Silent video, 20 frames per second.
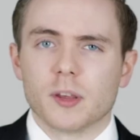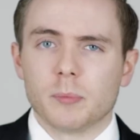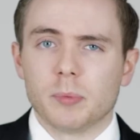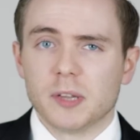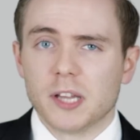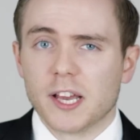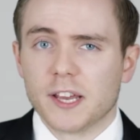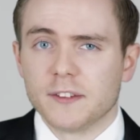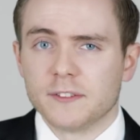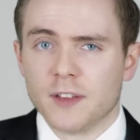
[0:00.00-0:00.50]
the
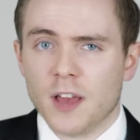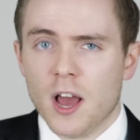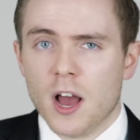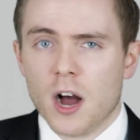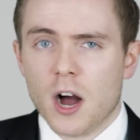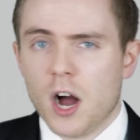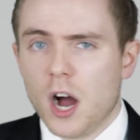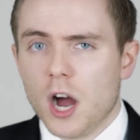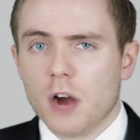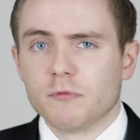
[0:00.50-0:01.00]
place,
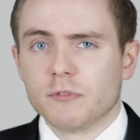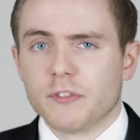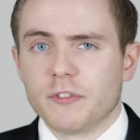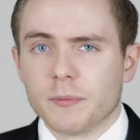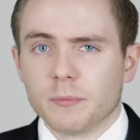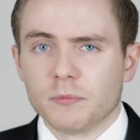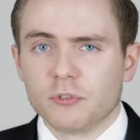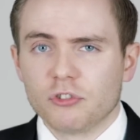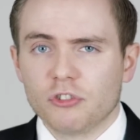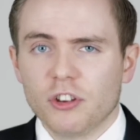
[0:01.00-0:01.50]
heart
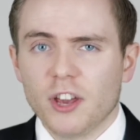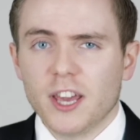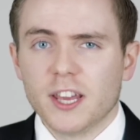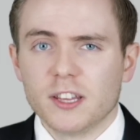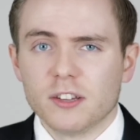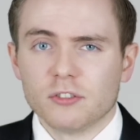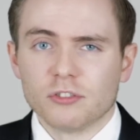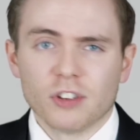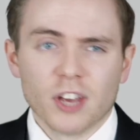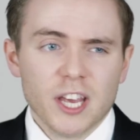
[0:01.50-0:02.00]
rhythms
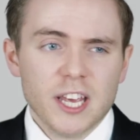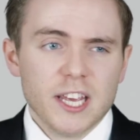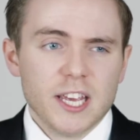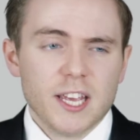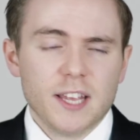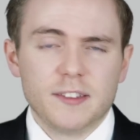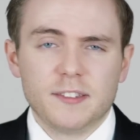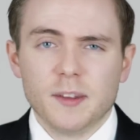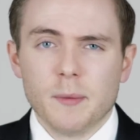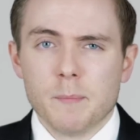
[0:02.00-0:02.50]
change,
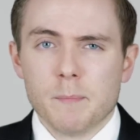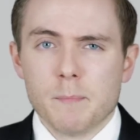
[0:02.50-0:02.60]
it's a